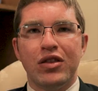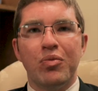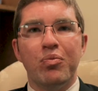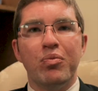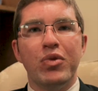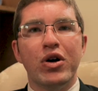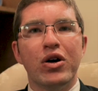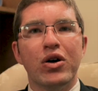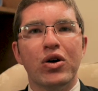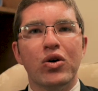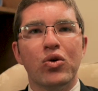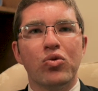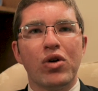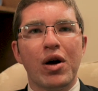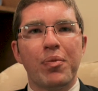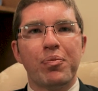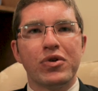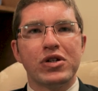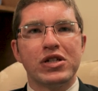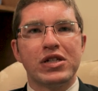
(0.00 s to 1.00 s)
The mill
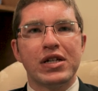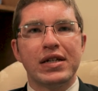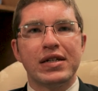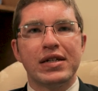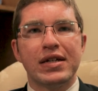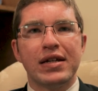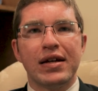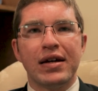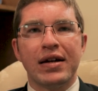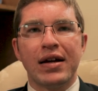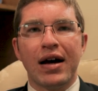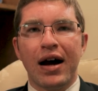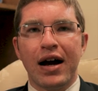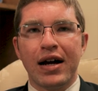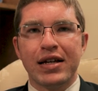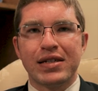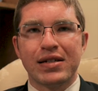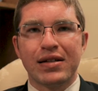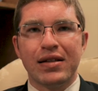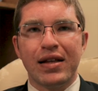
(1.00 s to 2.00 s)
represented an
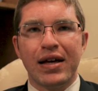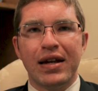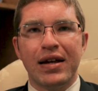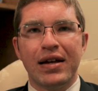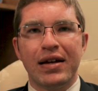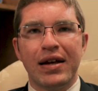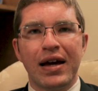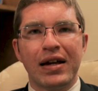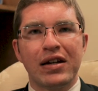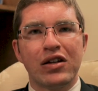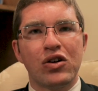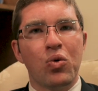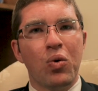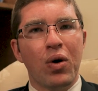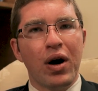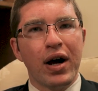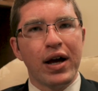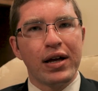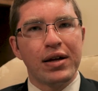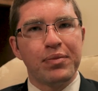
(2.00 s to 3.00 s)
isolated and
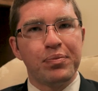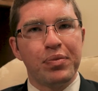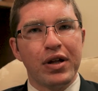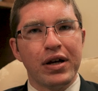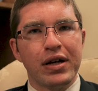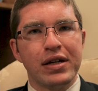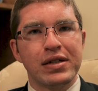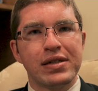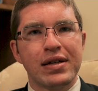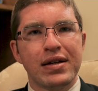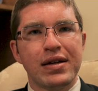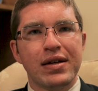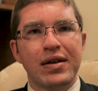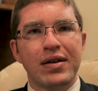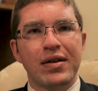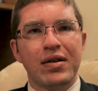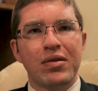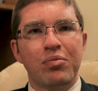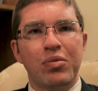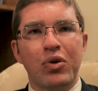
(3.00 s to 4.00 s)
quiet place,
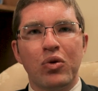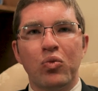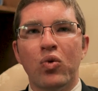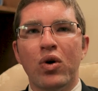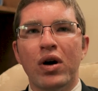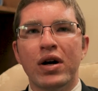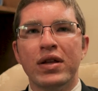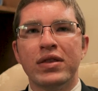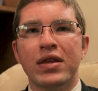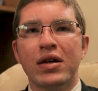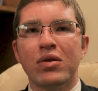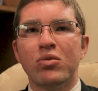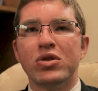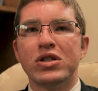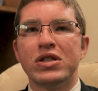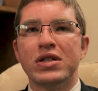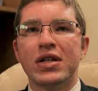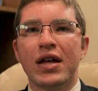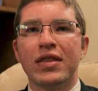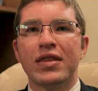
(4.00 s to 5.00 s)
but one that
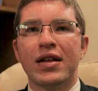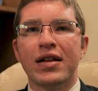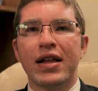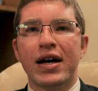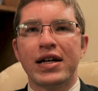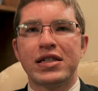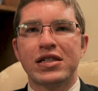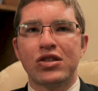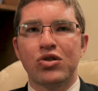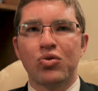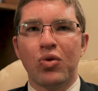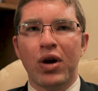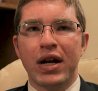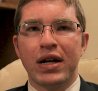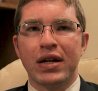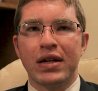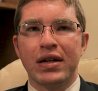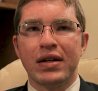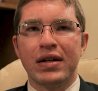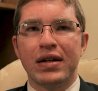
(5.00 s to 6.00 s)
was nonetheless
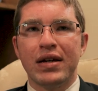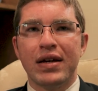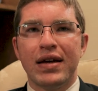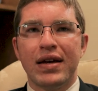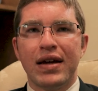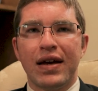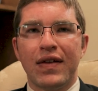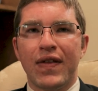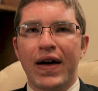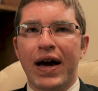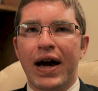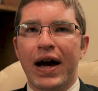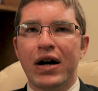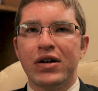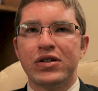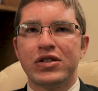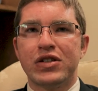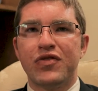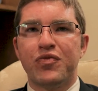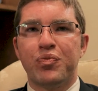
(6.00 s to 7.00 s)
threatened, and the
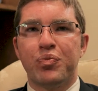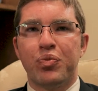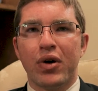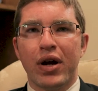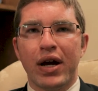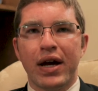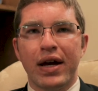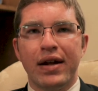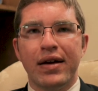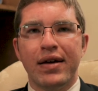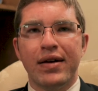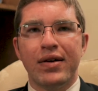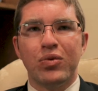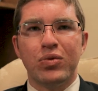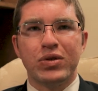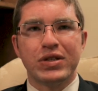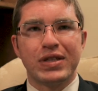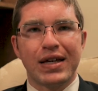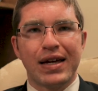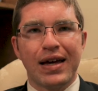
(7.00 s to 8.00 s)
house of bread
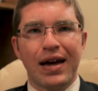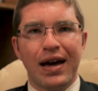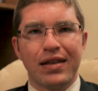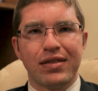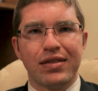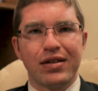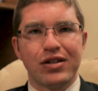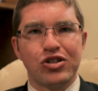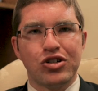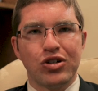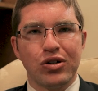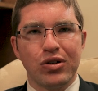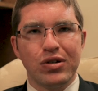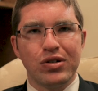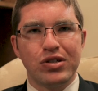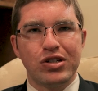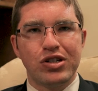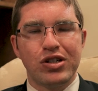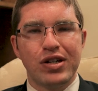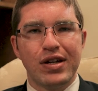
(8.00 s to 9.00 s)
was the Catholic
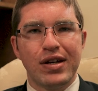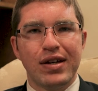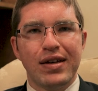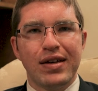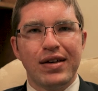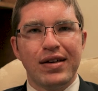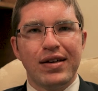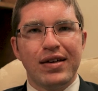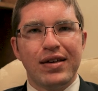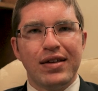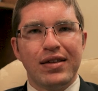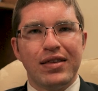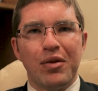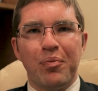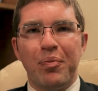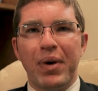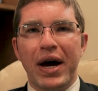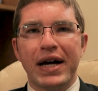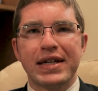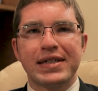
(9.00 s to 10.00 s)
Church.
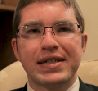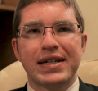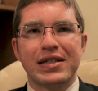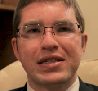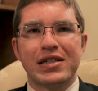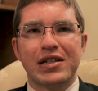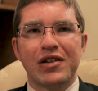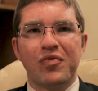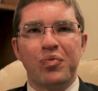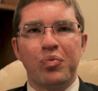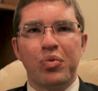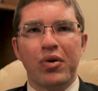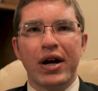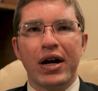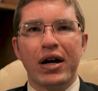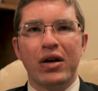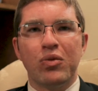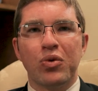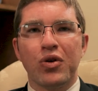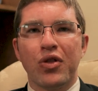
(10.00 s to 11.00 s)
The baskets of
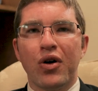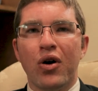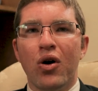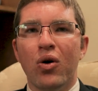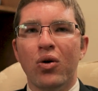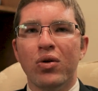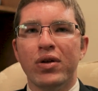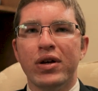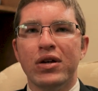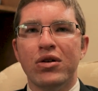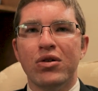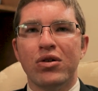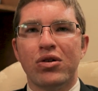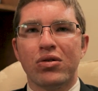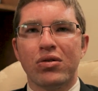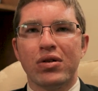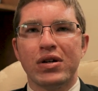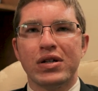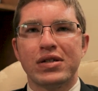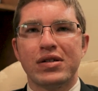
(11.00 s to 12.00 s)
bread were the Holy
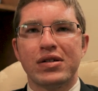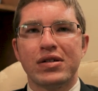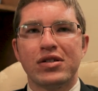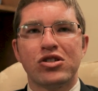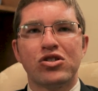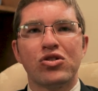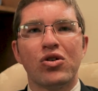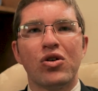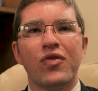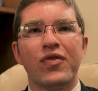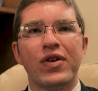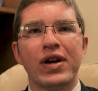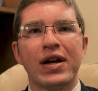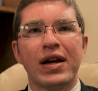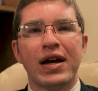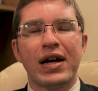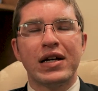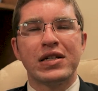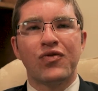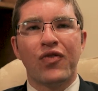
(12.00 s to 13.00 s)
Eucharist,
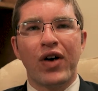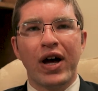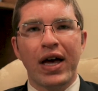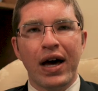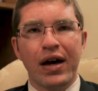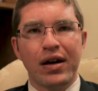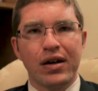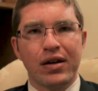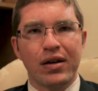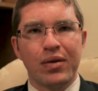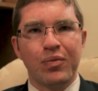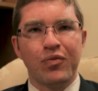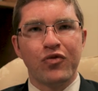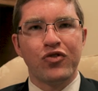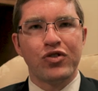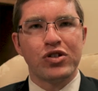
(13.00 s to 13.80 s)
serving as Viaticum